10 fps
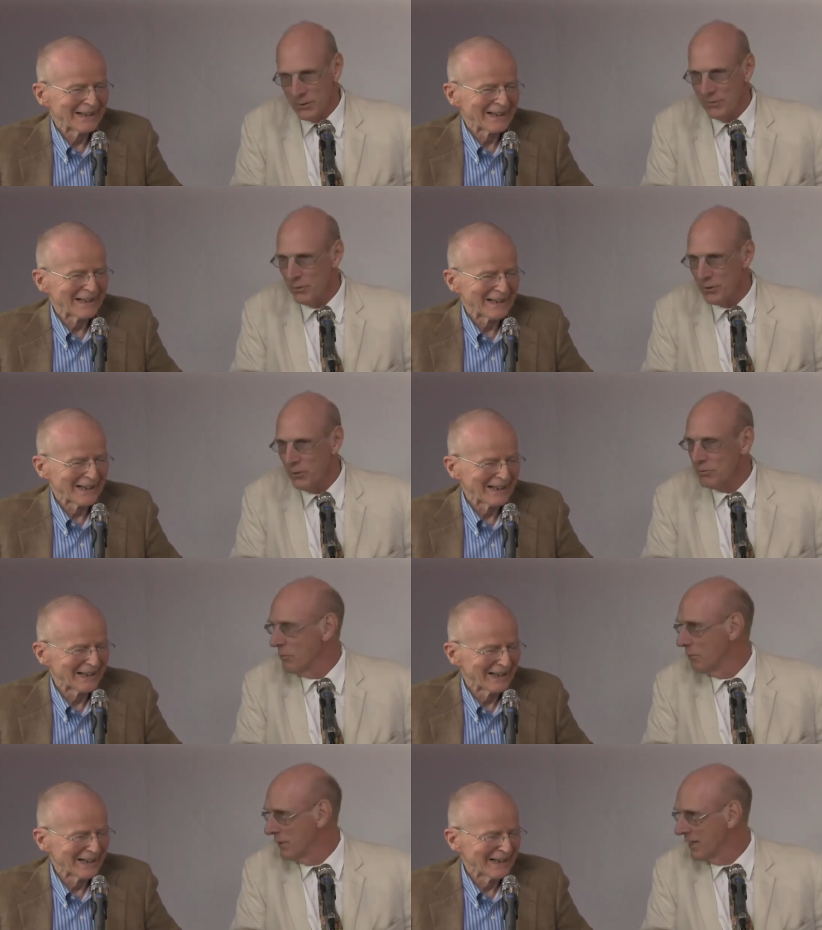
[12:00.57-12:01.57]
Speaker 1: So if you go from a
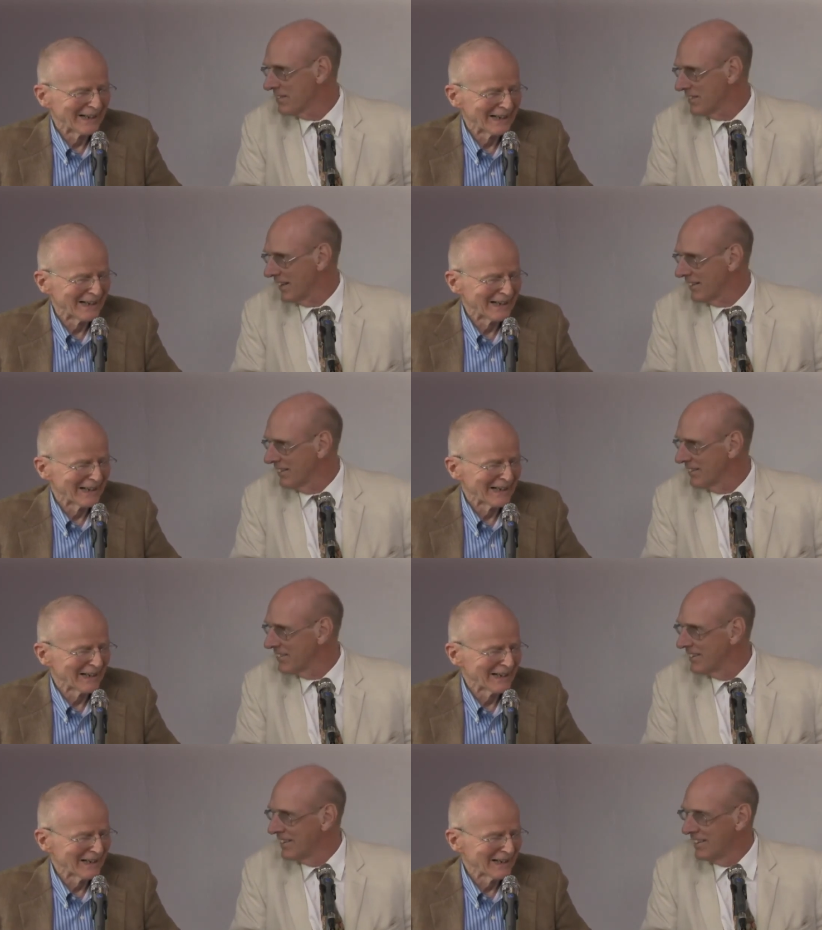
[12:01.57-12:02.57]
millisecond
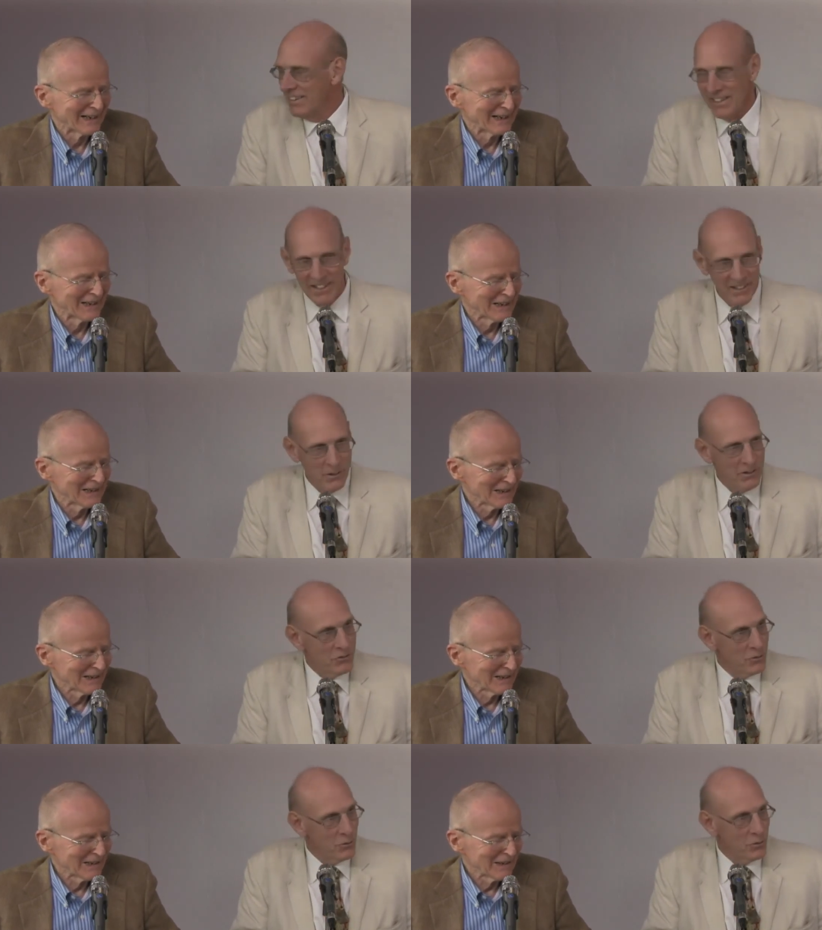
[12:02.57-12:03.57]
uh,
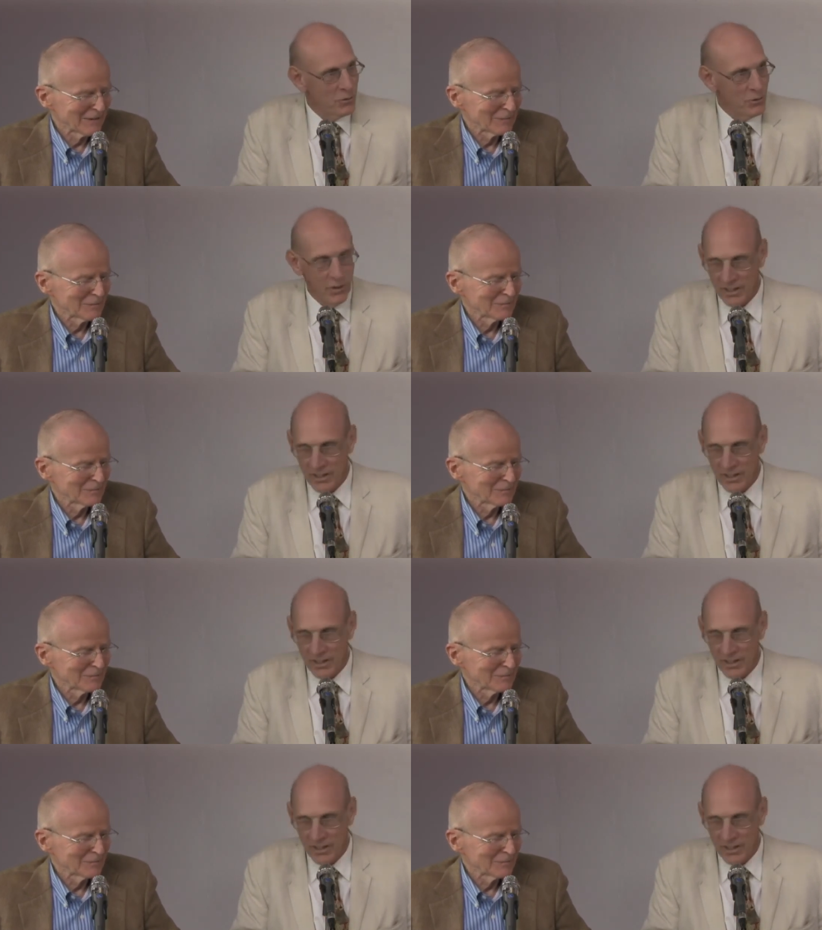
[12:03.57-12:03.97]
to